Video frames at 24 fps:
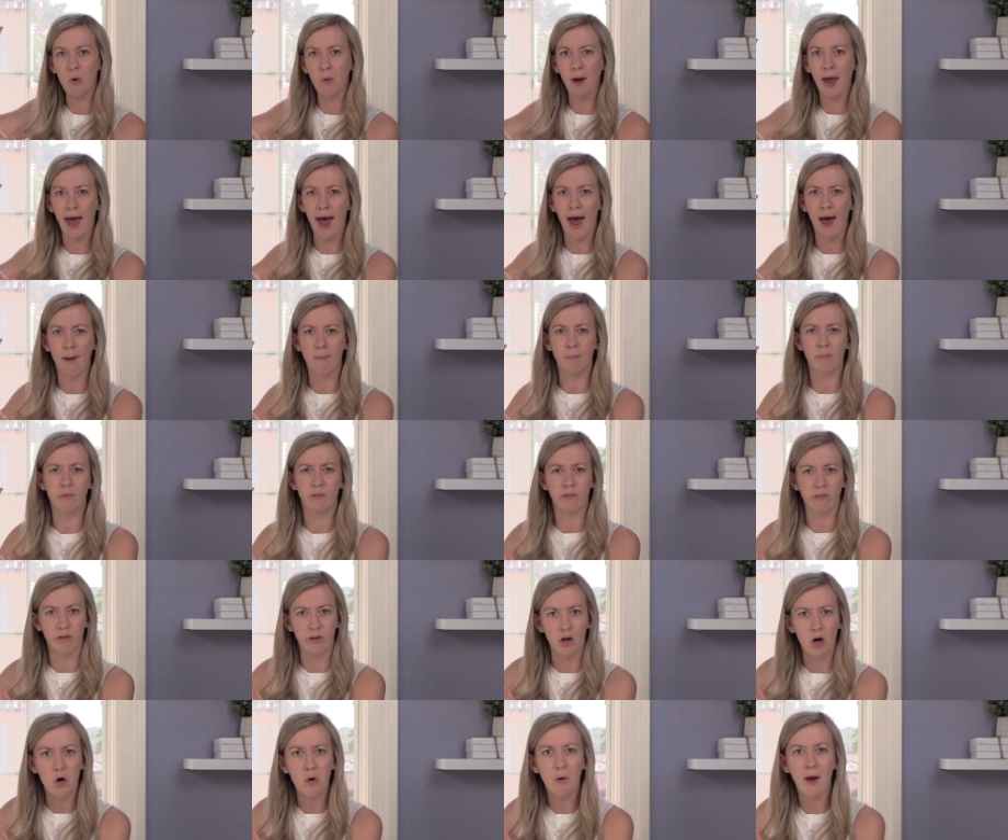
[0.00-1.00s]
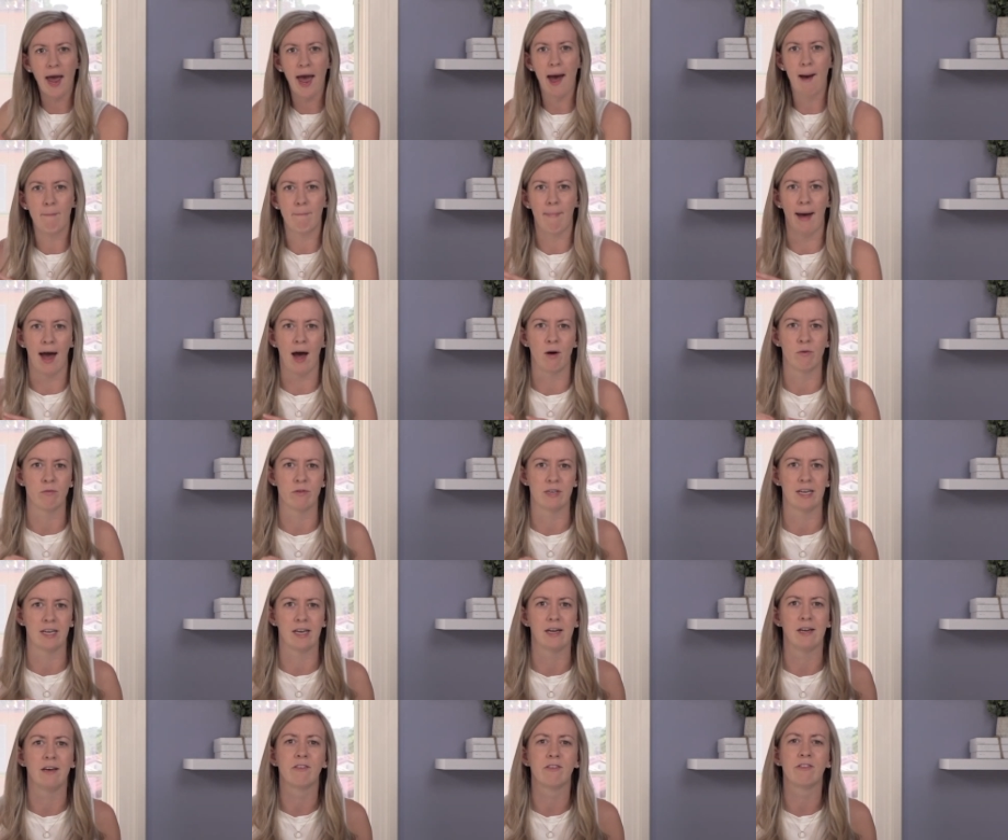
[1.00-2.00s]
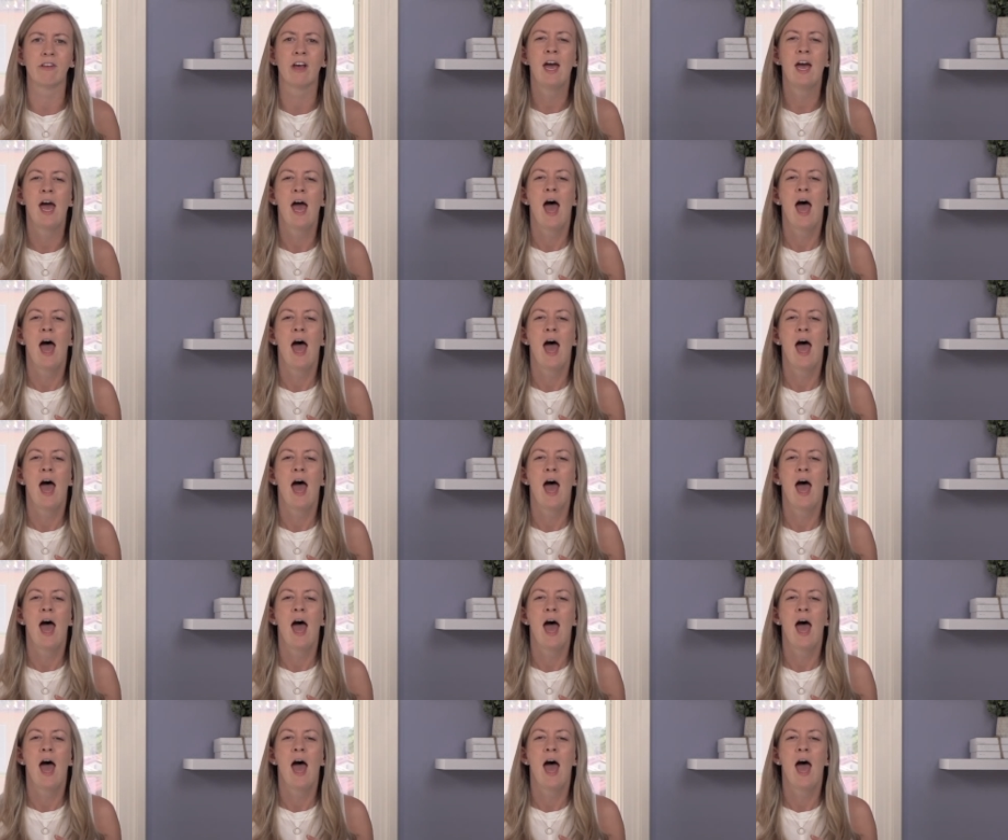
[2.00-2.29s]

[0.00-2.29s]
cap snow capped mountains,